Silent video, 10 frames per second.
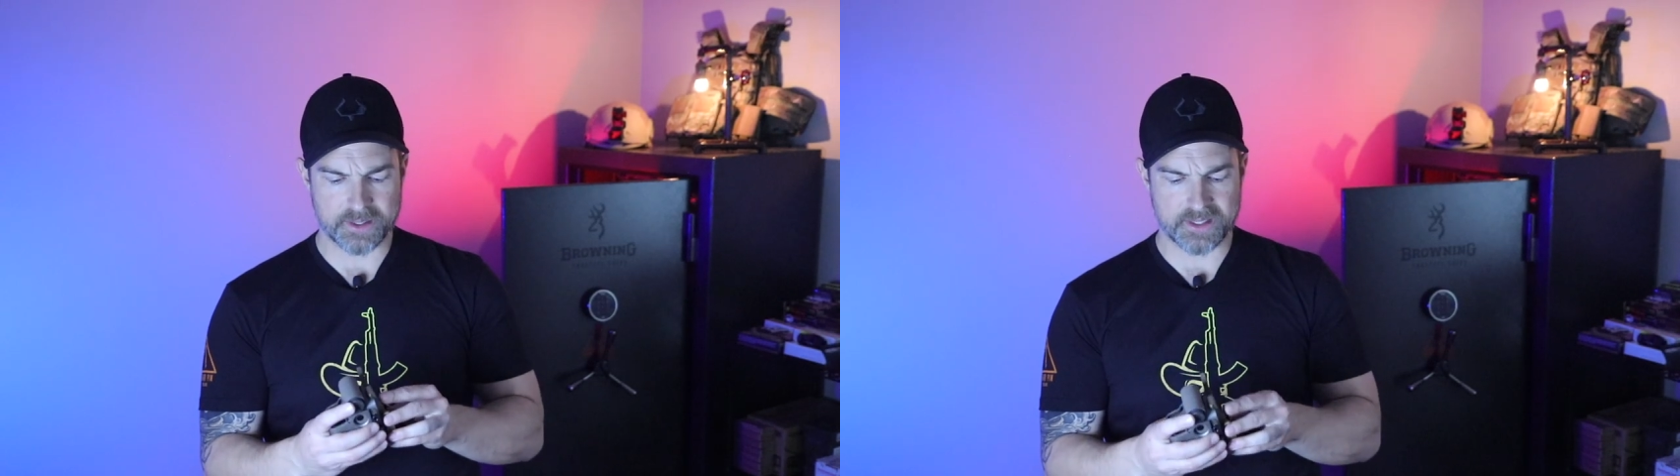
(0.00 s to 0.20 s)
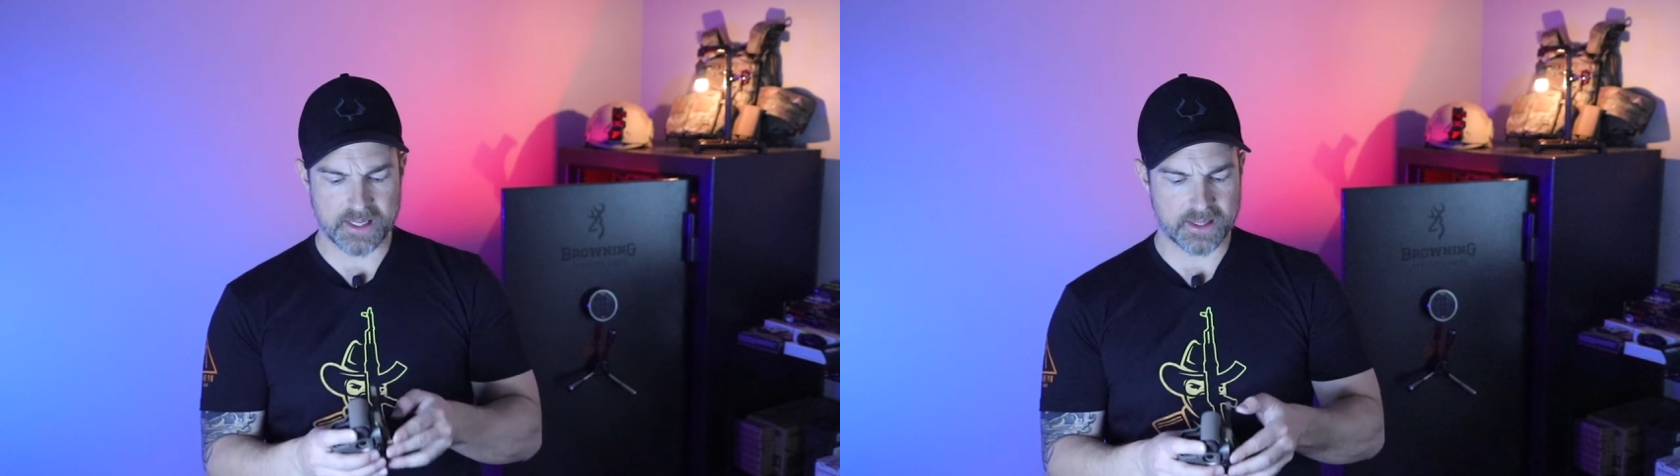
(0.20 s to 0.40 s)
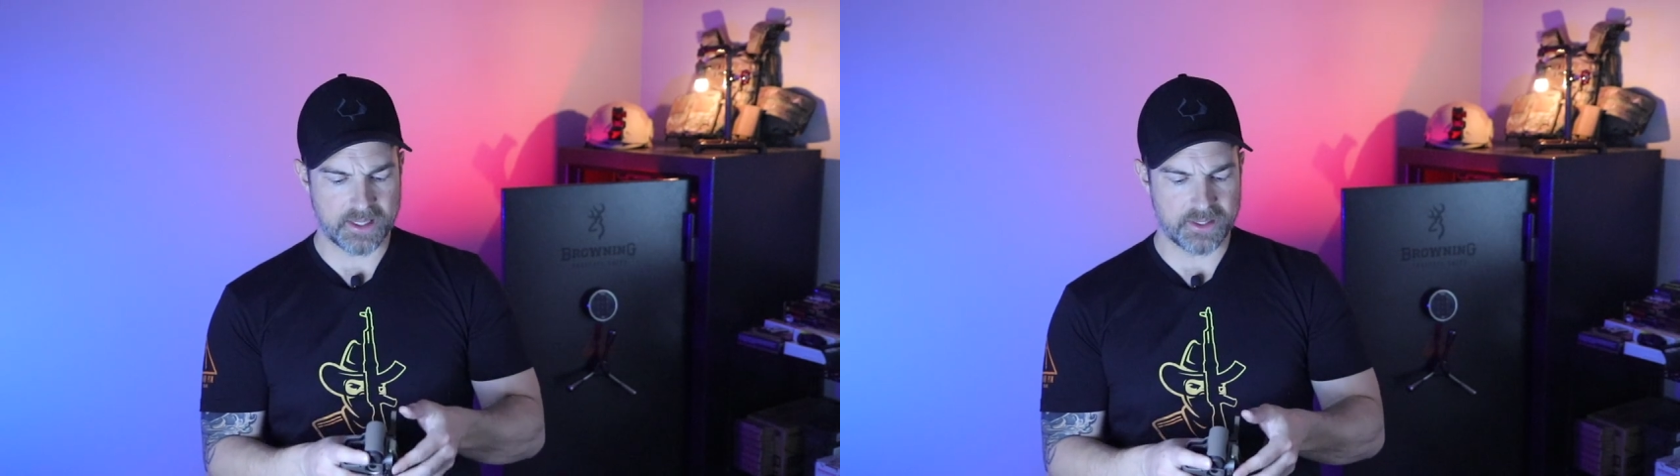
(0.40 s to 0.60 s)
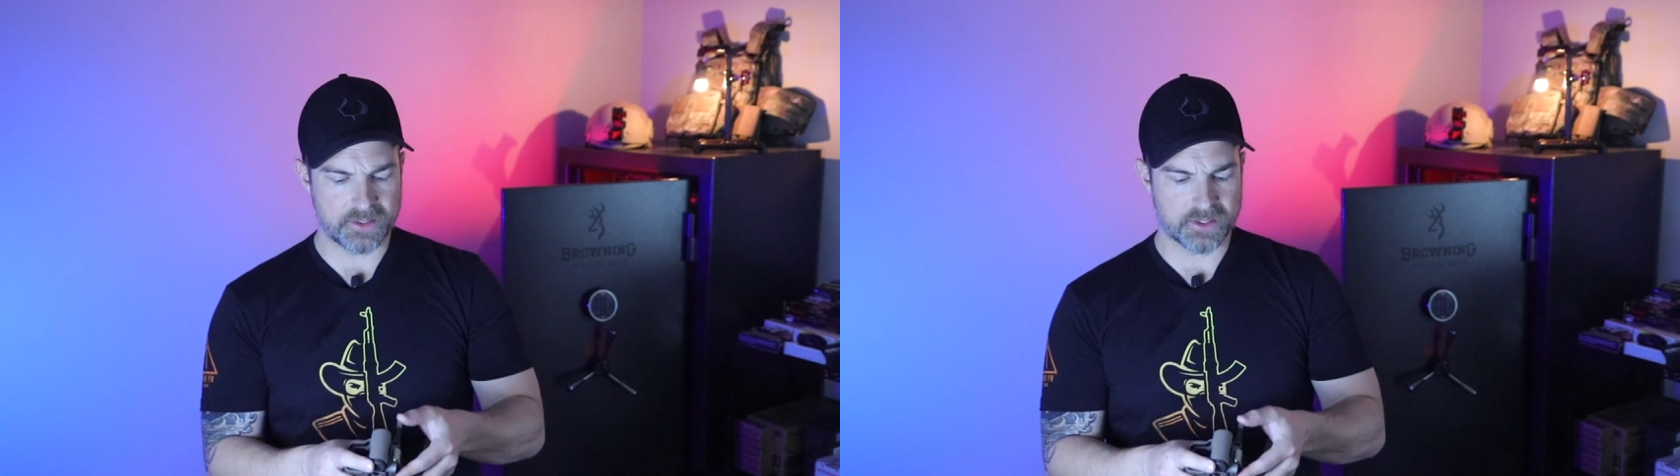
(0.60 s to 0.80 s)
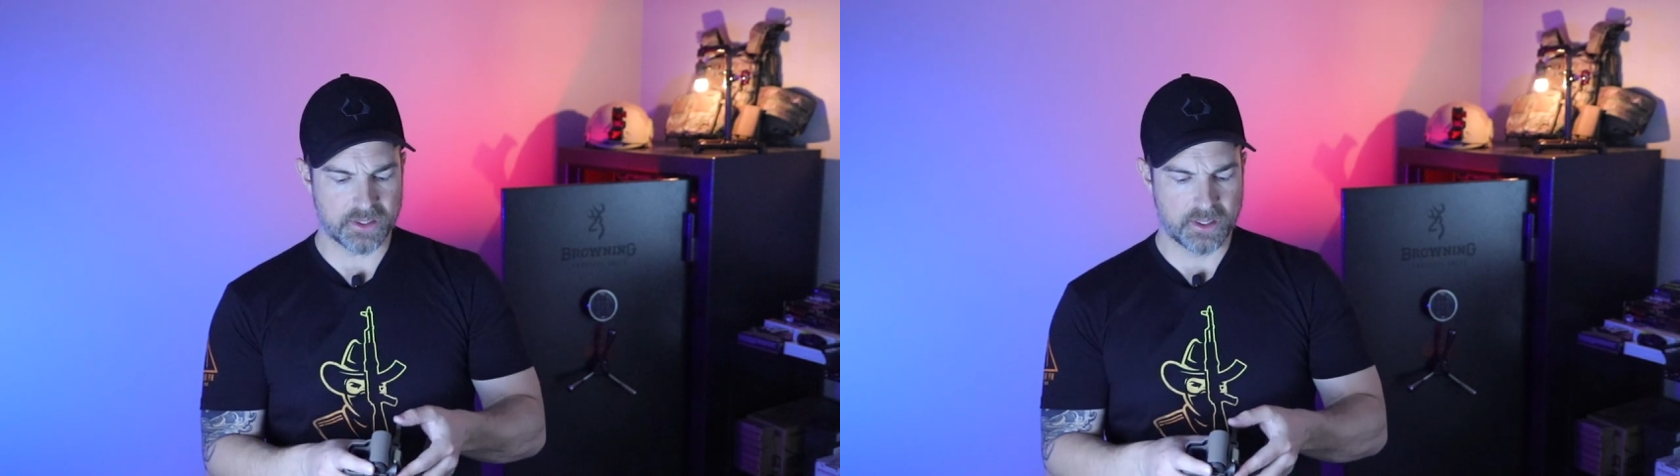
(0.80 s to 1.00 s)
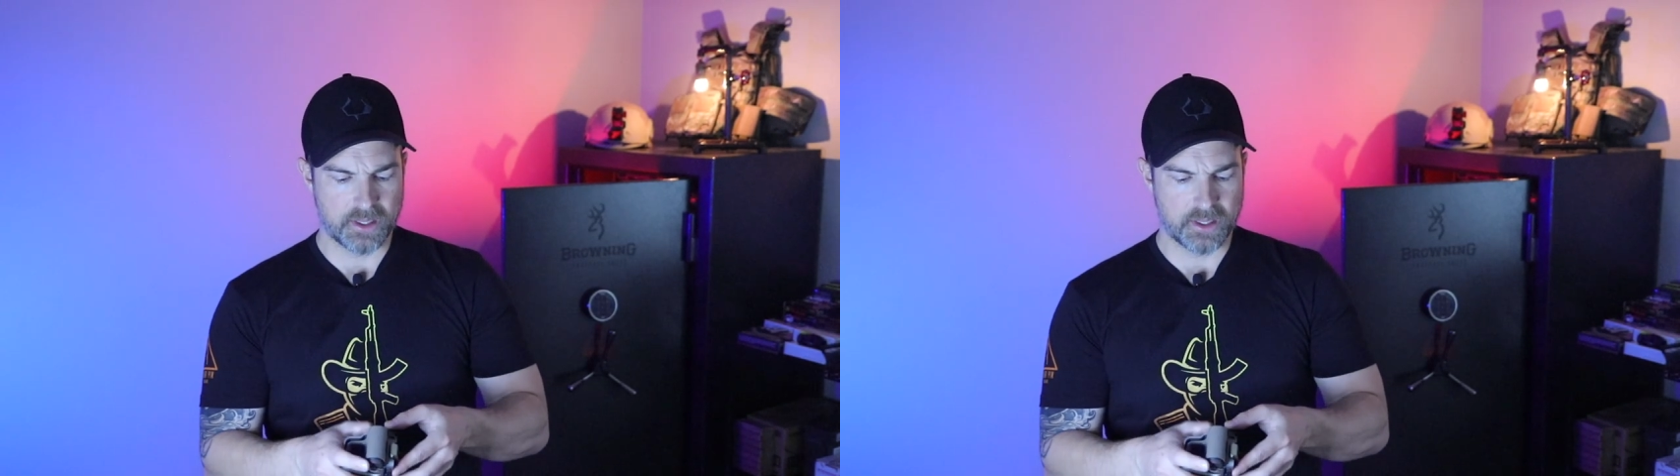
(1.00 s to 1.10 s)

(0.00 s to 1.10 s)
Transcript: set these